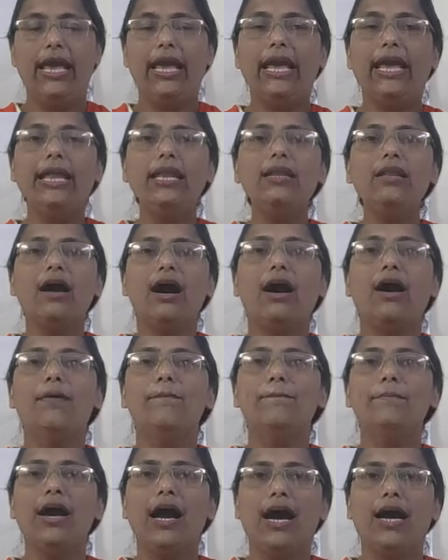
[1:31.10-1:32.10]
In a
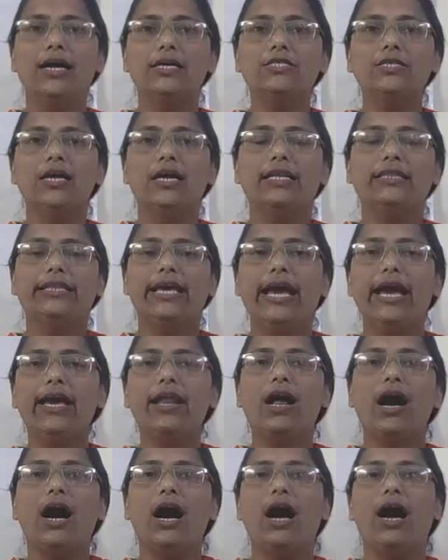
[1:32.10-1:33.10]
match,
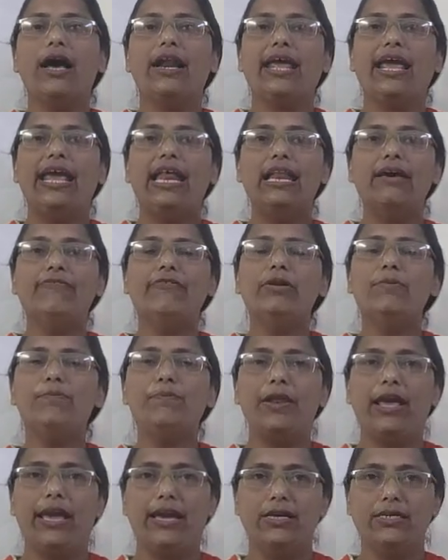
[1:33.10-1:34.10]
there are 11
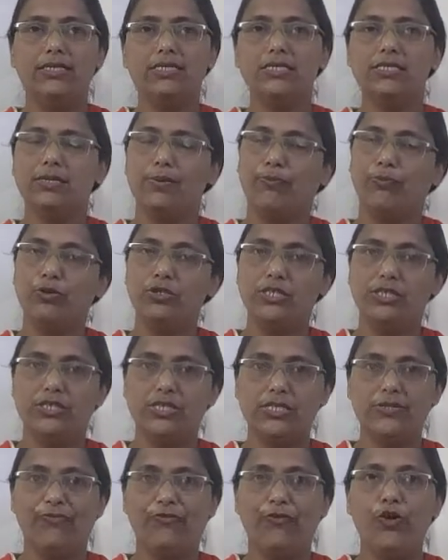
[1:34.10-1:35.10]
players. Suppose it
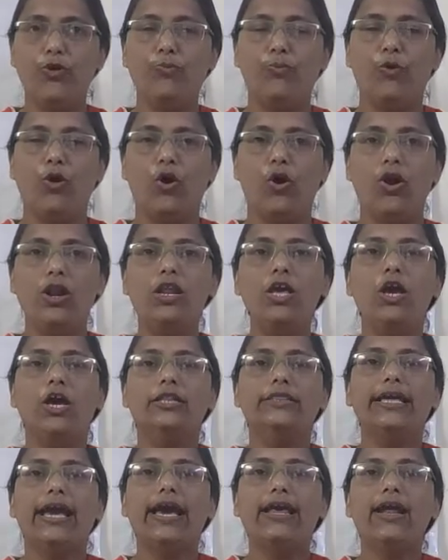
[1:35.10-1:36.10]
is football,
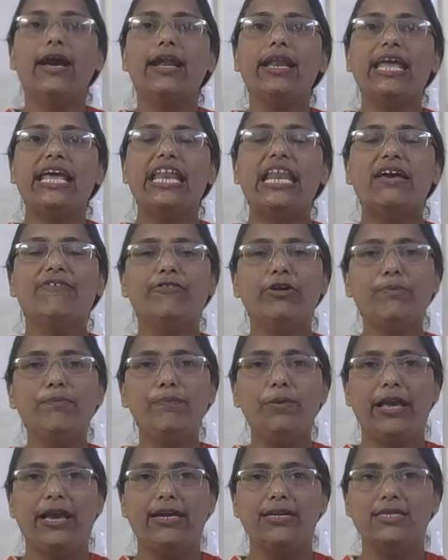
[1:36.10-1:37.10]
there are 11
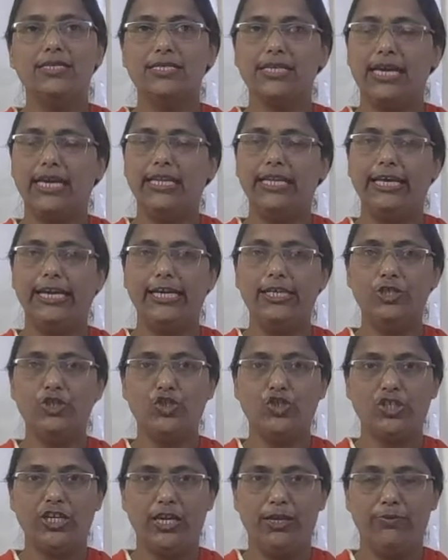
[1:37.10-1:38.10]
players in
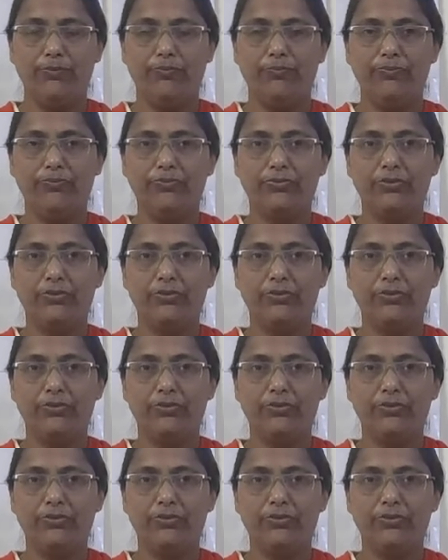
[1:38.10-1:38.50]
each team.